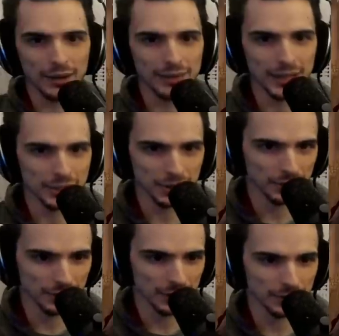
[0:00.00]
think it's just
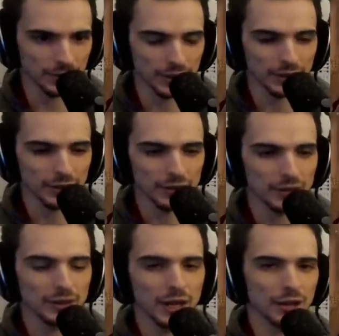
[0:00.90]
decisive strike.
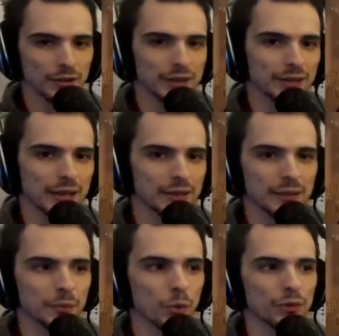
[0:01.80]
I don't think it's
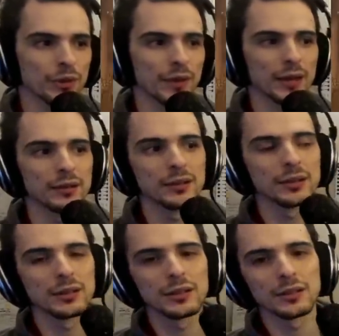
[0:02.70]
anything more than that.
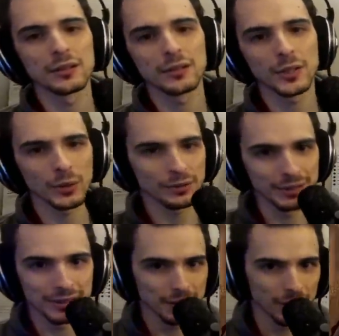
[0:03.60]
The only
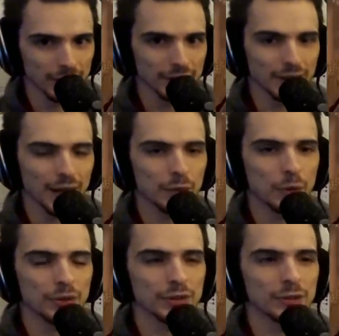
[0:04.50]
reason tunneling has gotten
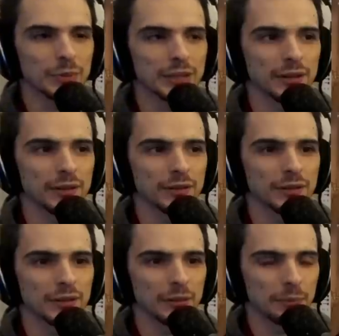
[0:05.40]
worse is because
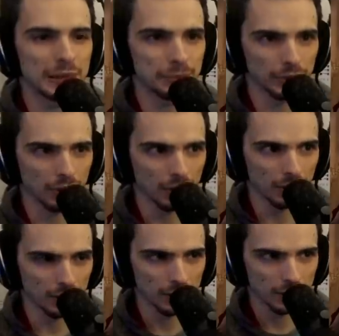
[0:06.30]
people
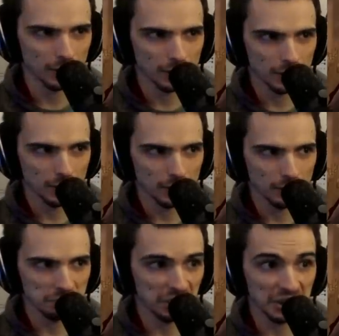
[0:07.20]
are
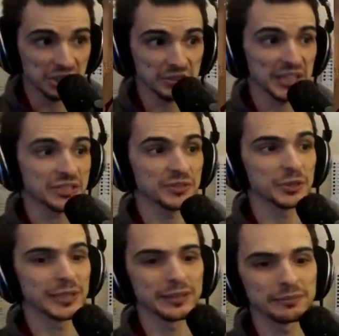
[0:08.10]
punished less for
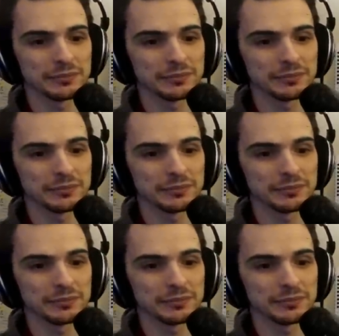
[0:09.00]
doing it.